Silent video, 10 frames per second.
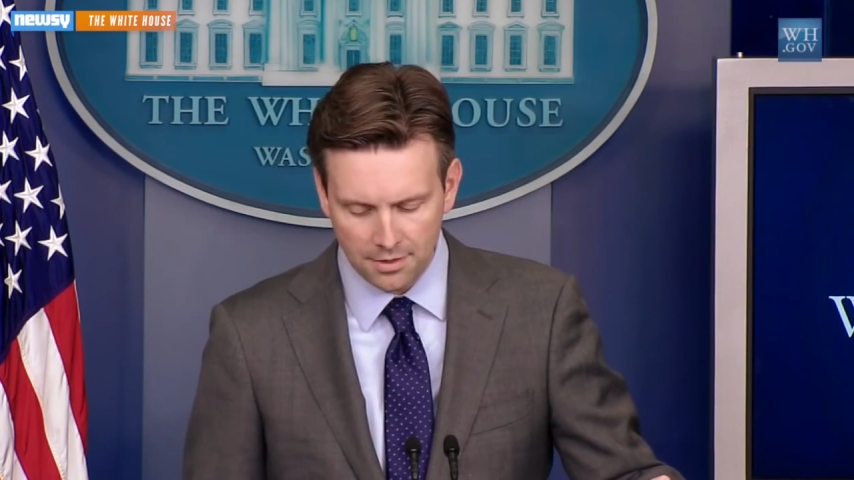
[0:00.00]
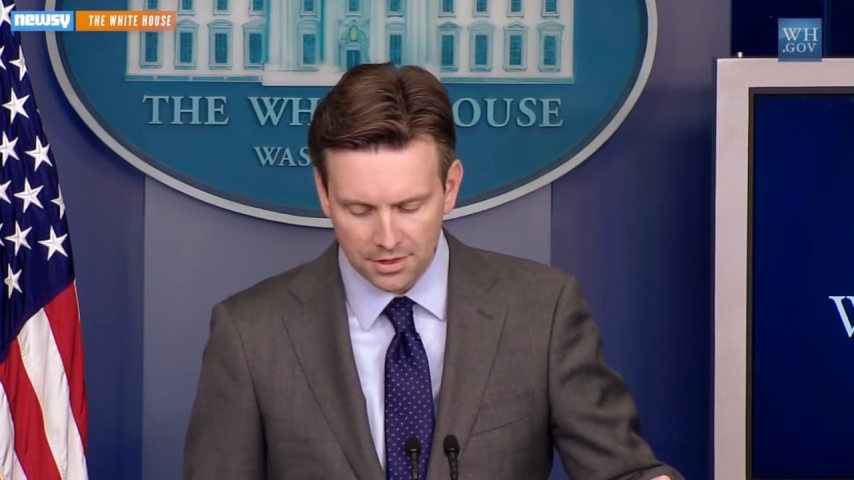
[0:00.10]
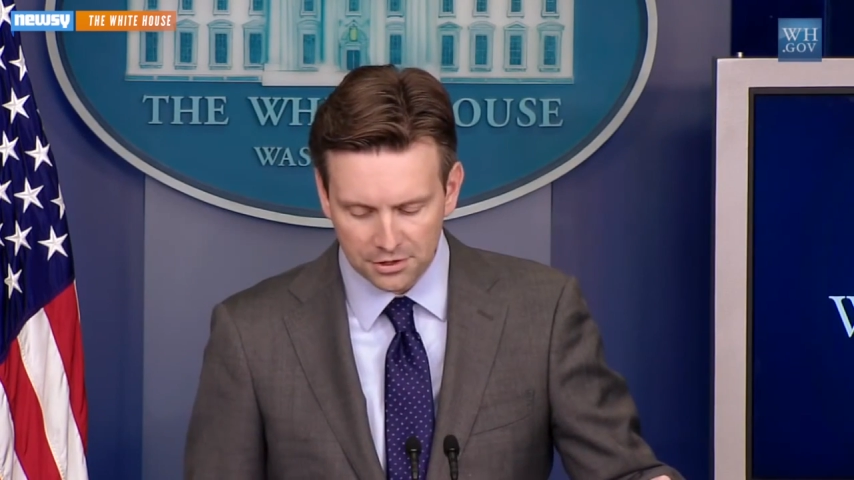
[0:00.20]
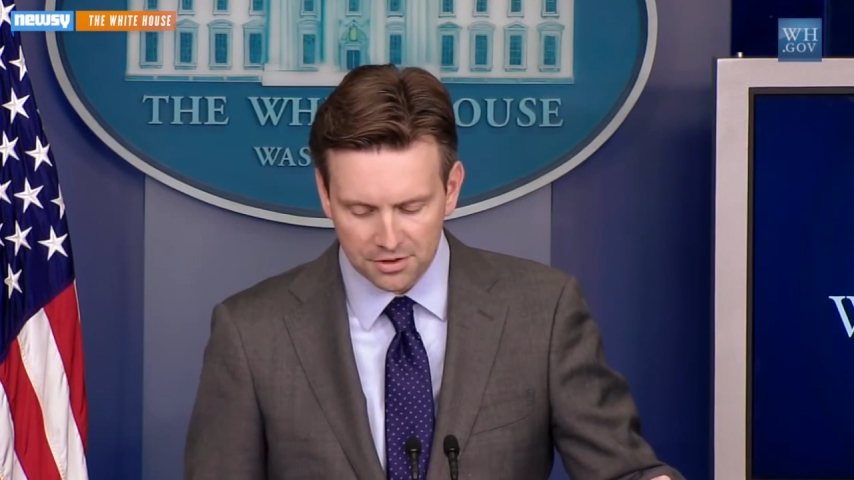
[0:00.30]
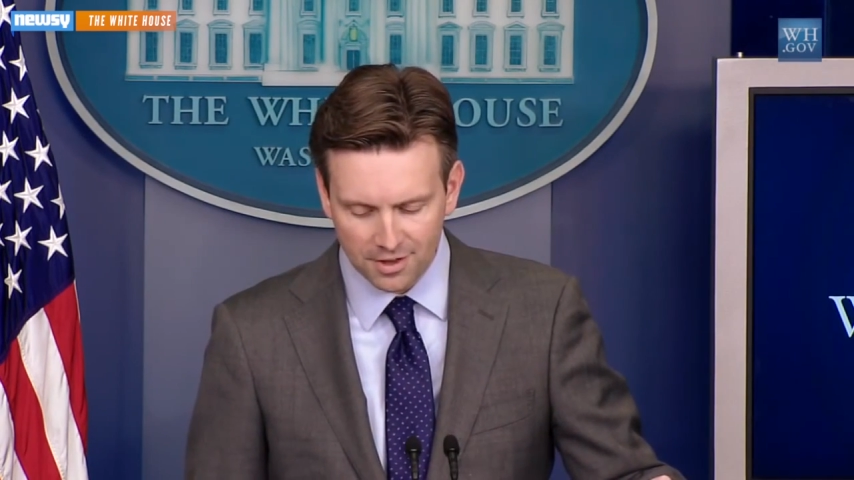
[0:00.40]
Uh,
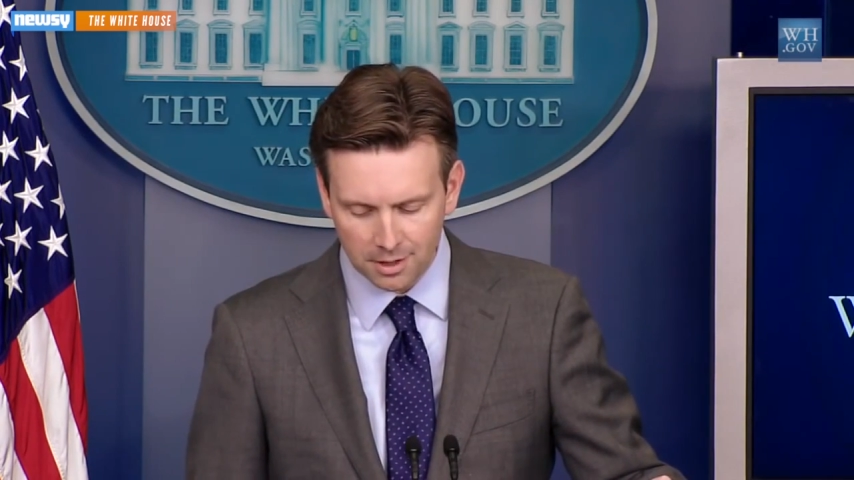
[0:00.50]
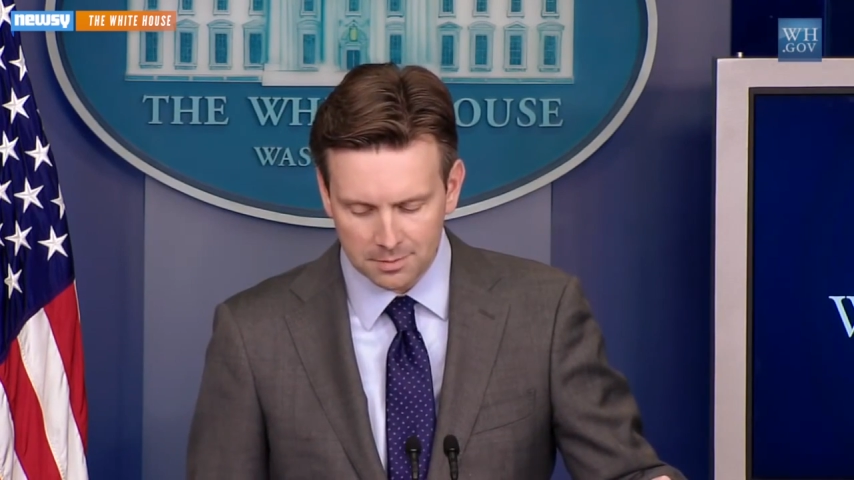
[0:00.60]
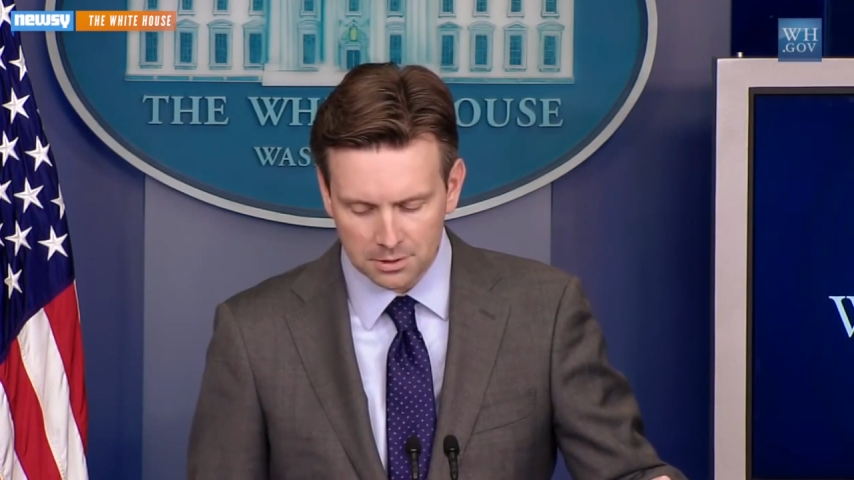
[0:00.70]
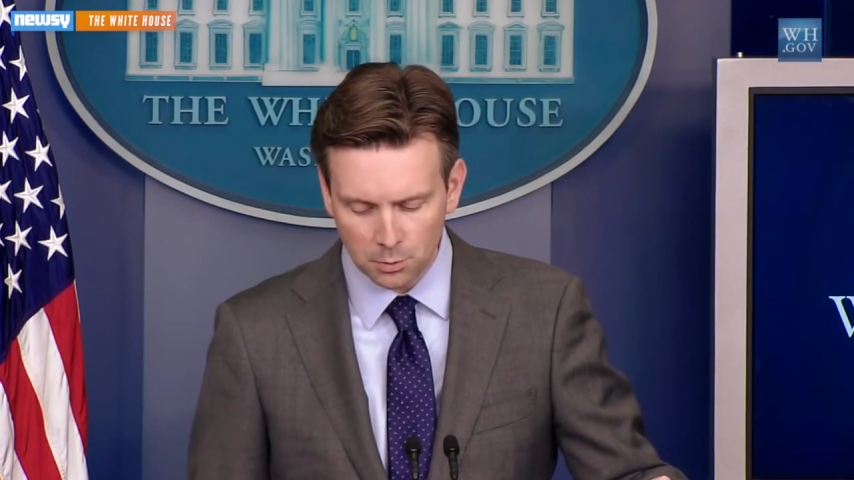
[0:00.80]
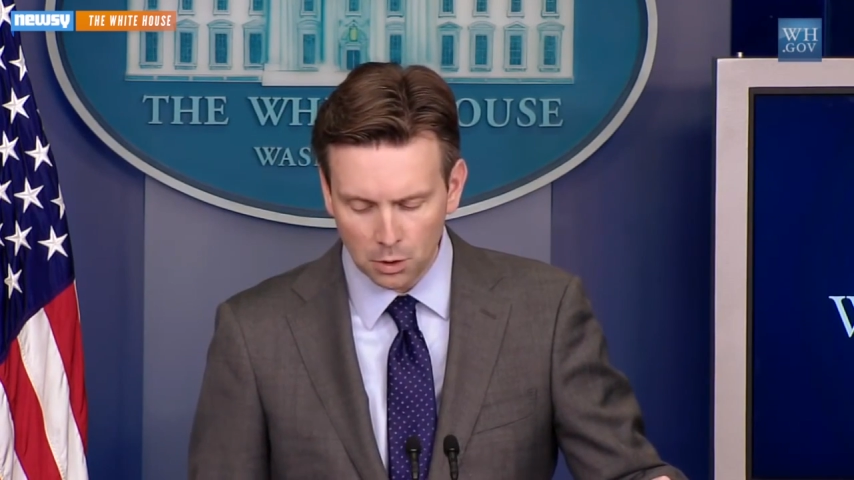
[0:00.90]
this
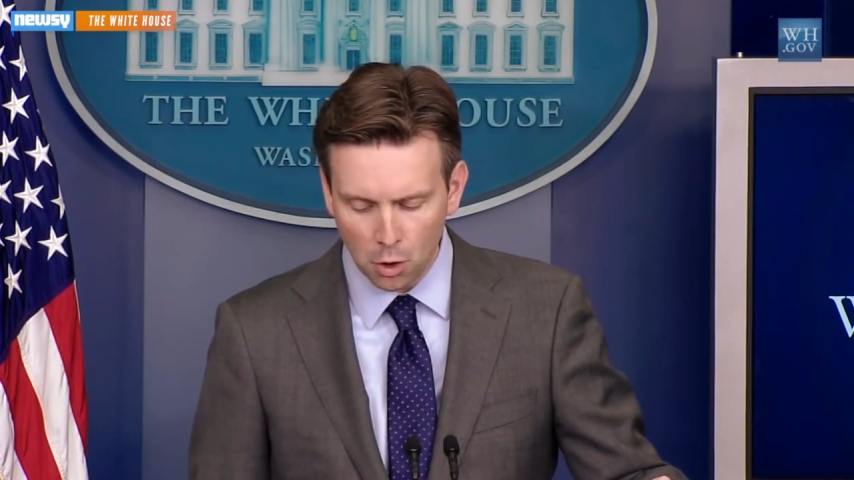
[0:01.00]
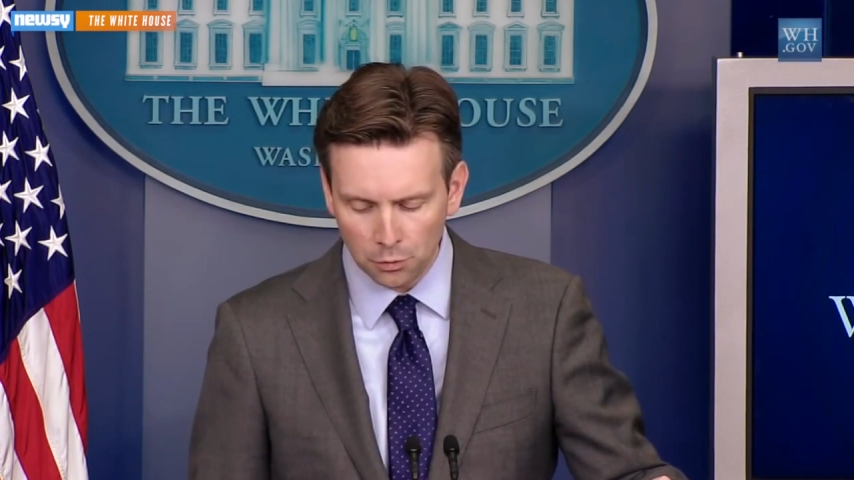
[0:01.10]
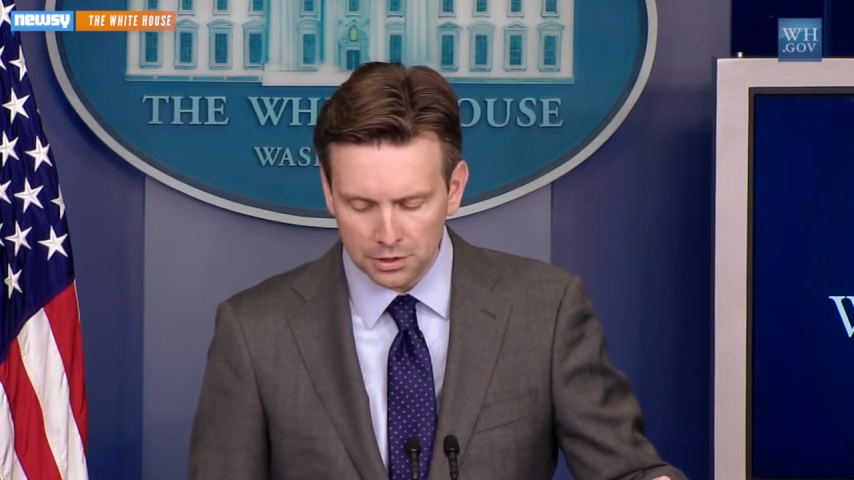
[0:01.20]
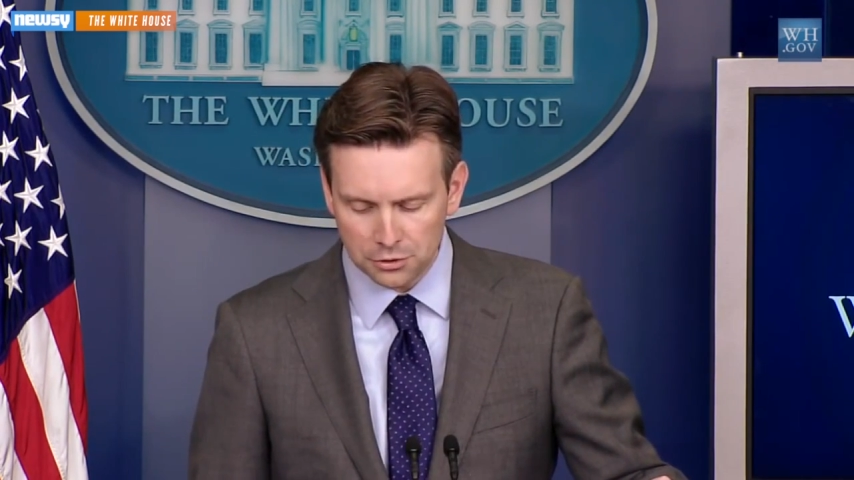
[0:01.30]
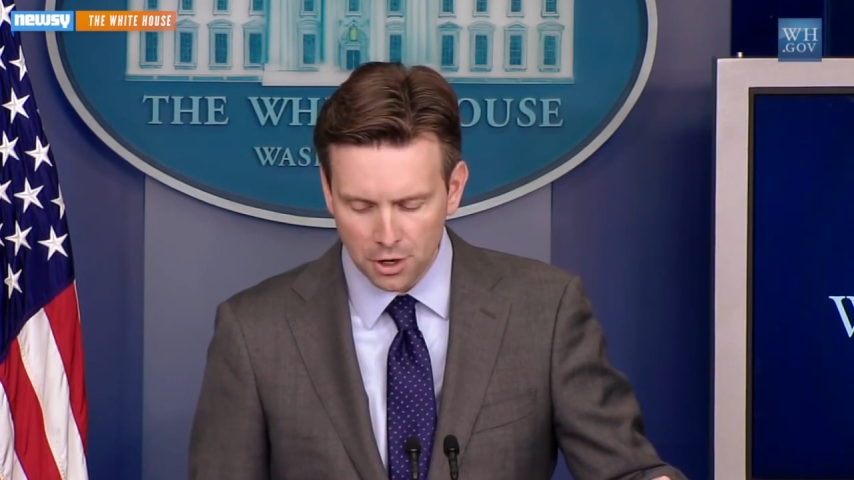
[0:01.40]
development will
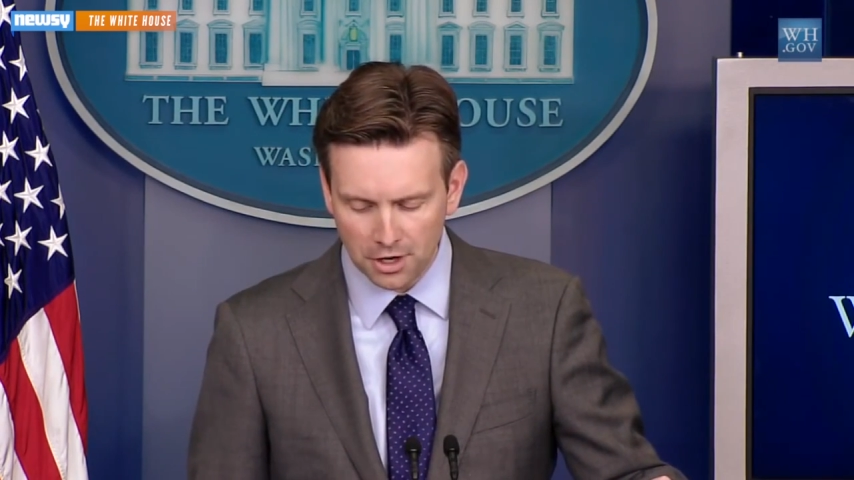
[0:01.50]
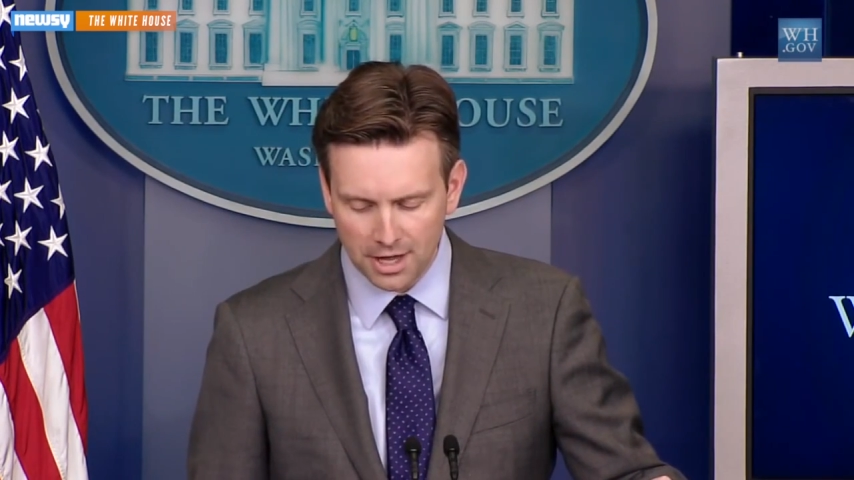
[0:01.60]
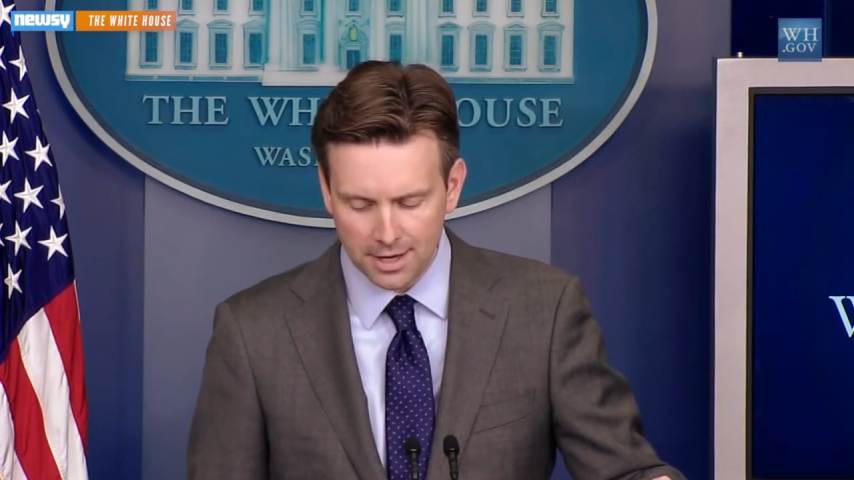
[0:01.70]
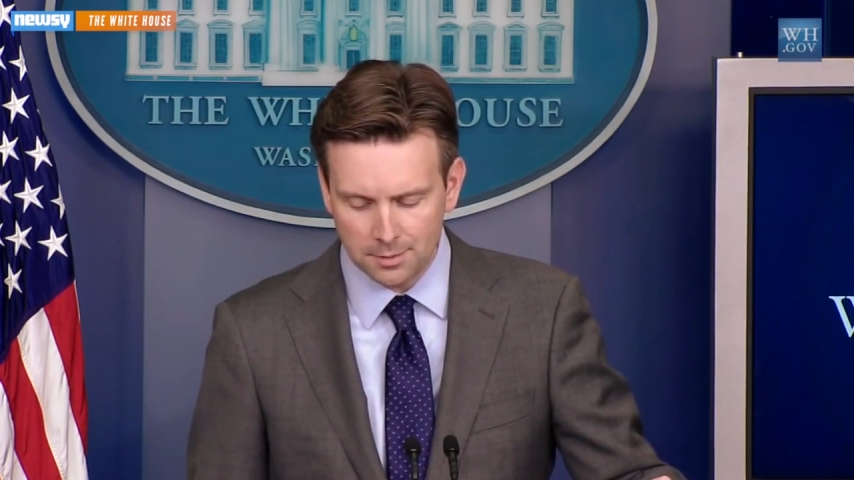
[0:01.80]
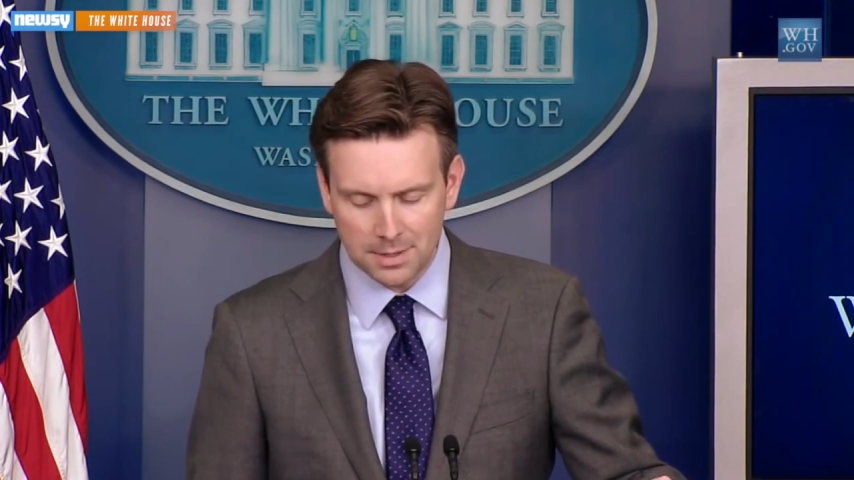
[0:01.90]
only draw
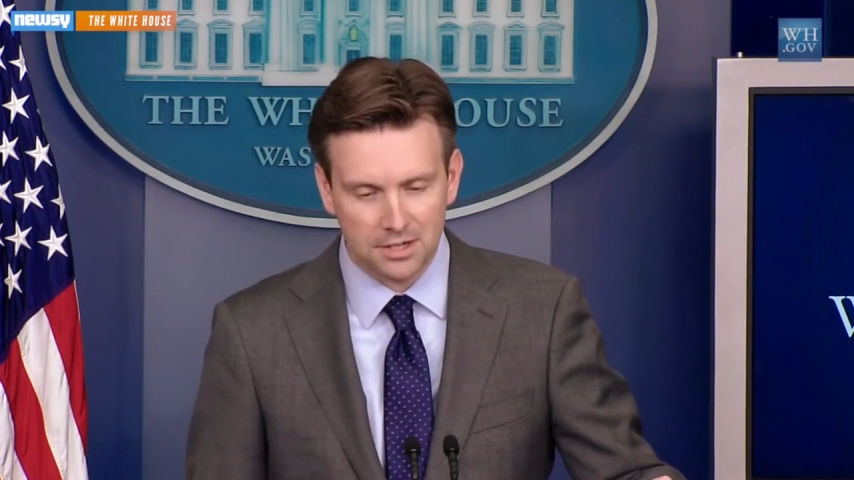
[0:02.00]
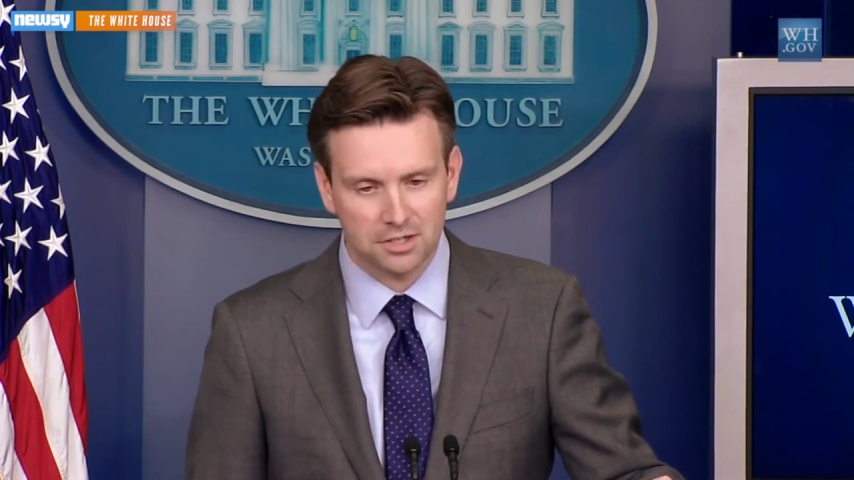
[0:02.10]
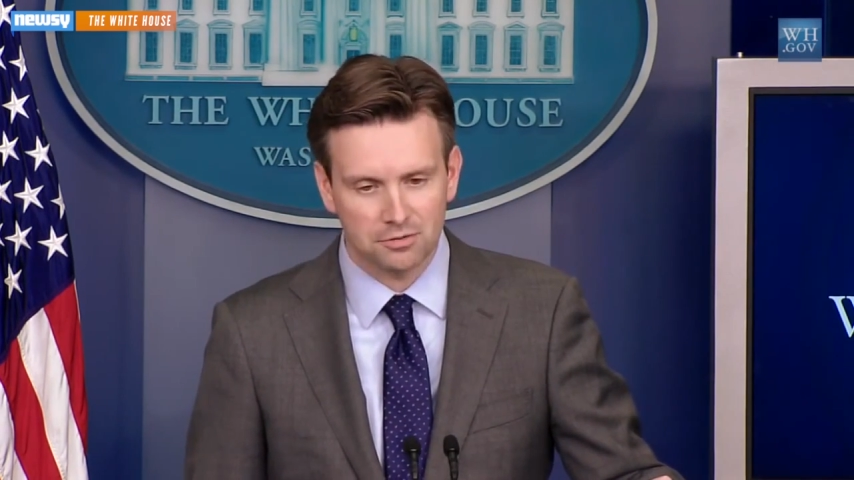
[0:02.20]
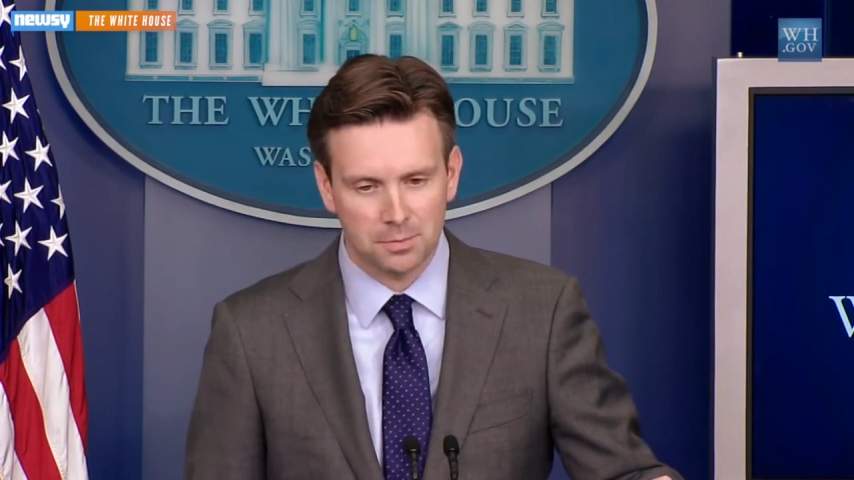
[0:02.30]
condemnation